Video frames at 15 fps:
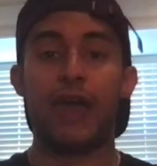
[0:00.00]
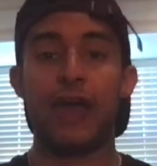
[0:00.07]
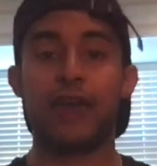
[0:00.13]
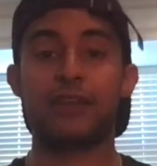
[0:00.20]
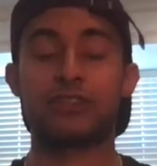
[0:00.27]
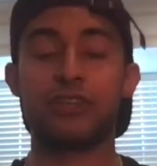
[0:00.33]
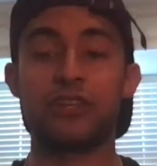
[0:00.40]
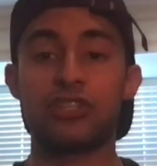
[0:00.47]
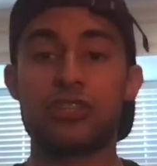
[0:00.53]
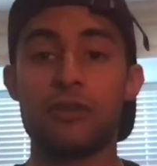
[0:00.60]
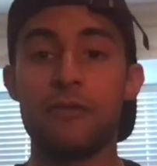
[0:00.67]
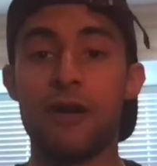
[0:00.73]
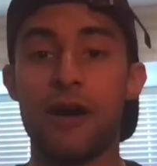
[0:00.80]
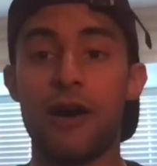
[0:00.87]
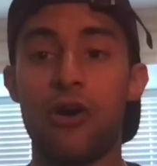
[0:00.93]
and
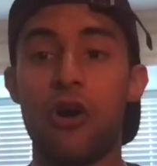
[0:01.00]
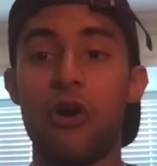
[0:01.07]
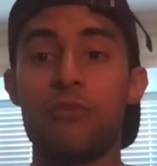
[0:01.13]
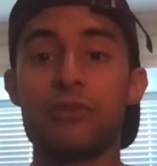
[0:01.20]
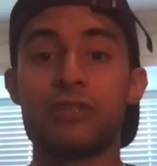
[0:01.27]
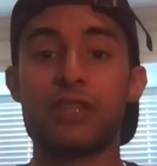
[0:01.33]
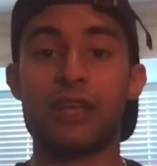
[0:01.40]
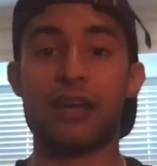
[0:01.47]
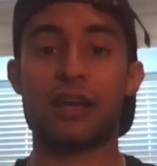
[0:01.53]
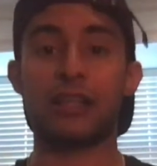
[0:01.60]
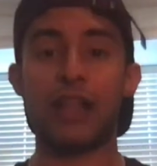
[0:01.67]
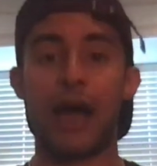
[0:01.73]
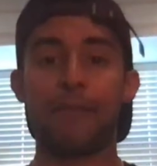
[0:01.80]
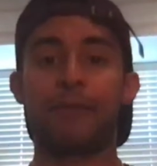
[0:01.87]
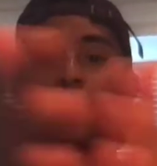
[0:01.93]
essentially almost like a
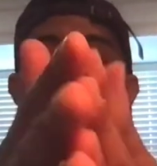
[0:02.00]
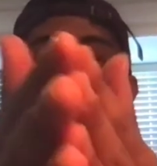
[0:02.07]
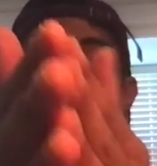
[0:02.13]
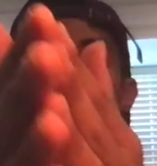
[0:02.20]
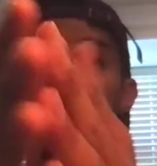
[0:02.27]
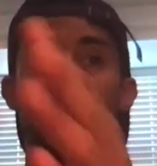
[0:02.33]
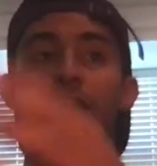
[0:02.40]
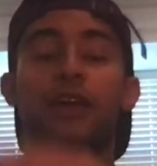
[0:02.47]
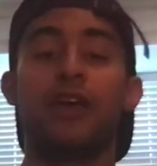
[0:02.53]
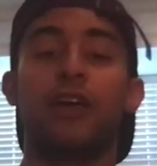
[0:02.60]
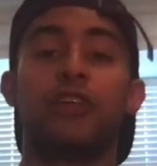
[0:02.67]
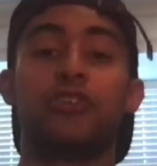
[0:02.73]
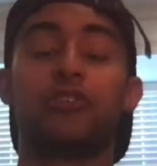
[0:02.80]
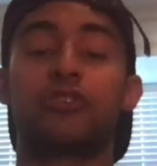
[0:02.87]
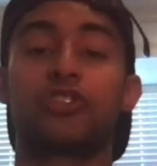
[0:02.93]
clapping motion.
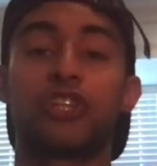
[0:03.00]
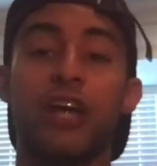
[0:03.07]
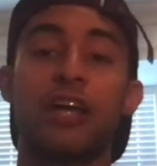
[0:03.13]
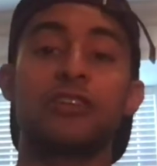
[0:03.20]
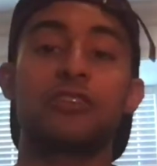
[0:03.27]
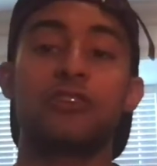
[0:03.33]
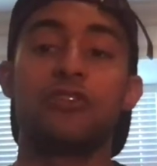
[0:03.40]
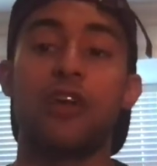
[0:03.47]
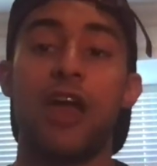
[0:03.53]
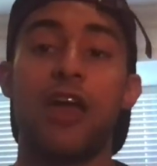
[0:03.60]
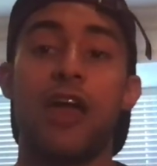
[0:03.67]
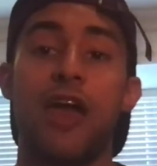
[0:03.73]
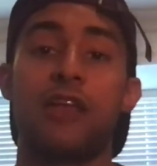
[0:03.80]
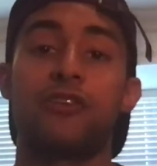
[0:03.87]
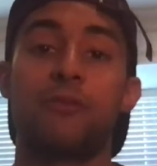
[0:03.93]
Your chest
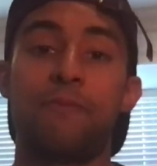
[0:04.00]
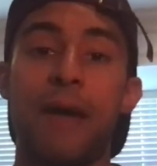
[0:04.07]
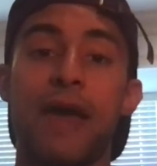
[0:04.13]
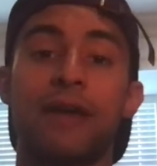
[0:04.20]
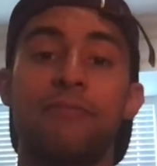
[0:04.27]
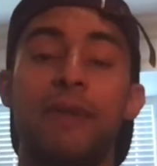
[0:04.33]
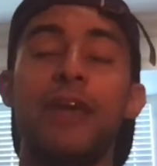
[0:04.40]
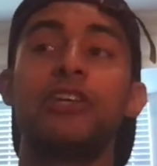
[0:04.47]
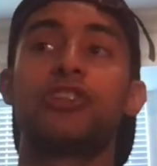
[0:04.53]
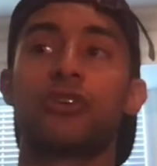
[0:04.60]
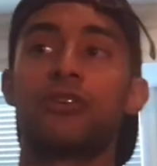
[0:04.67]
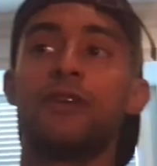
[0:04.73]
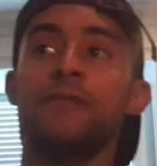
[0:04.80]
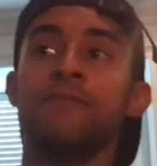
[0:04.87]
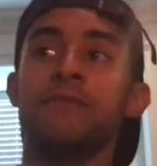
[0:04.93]
and your pec
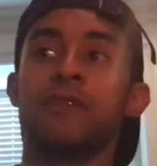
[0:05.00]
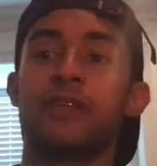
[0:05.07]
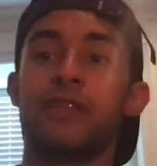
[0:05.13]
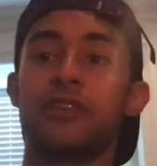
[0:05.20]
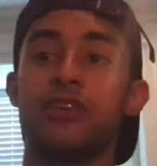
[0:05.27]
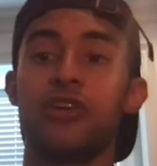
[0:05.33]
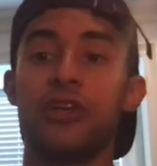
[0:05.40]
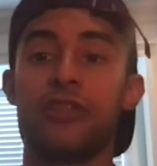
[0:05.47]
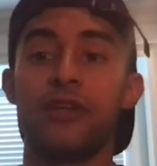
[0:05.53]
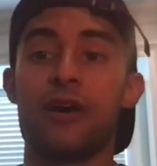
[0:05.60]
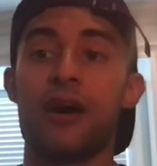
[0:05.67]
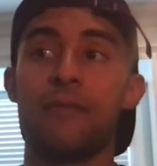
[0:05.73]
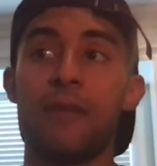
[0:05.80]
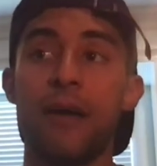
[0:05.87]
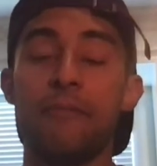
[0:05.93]
major,
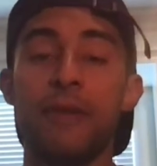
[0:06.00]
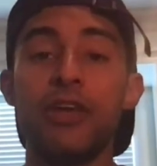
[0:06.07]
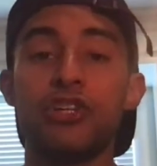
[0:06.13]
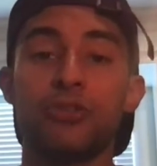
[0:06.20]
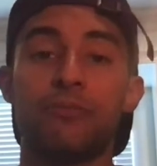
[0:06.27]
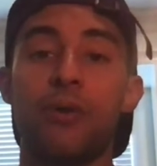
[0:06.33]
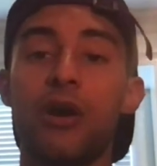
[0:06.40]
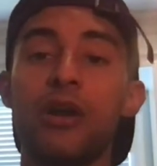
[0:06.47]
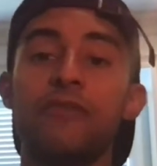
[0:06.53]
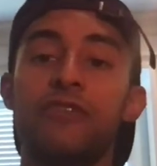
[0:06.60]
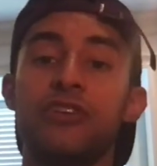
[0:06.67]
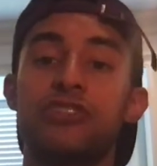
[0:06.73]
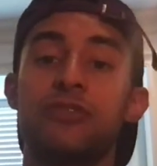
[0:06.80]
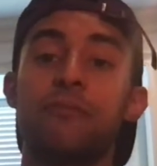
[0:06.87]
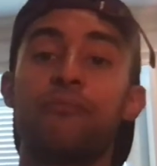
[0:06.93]
a major part of
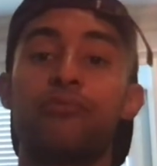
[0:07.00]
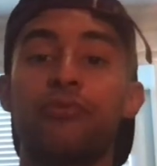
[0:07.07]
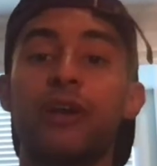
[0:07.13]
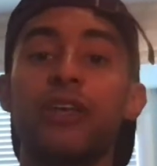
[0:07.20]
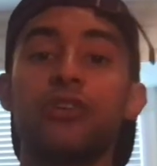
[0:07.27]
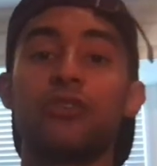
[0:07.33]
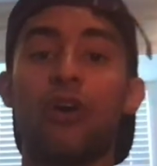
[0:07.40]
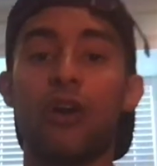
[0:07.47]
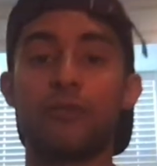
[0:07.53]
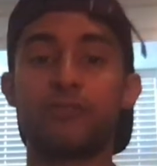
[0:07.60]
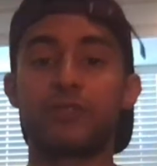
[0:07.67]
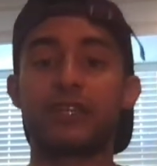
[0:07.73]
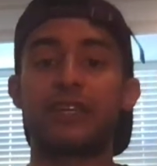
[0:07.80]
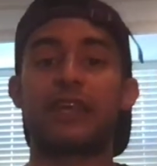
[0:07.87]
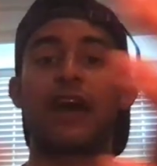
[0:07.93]
it is to bring your
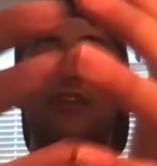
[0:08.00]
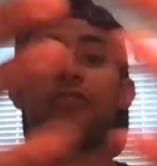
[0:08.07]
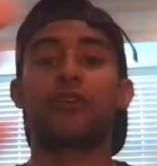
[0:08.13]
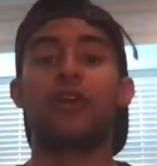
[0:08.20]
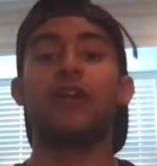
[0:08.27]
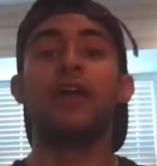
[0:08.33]
arms together.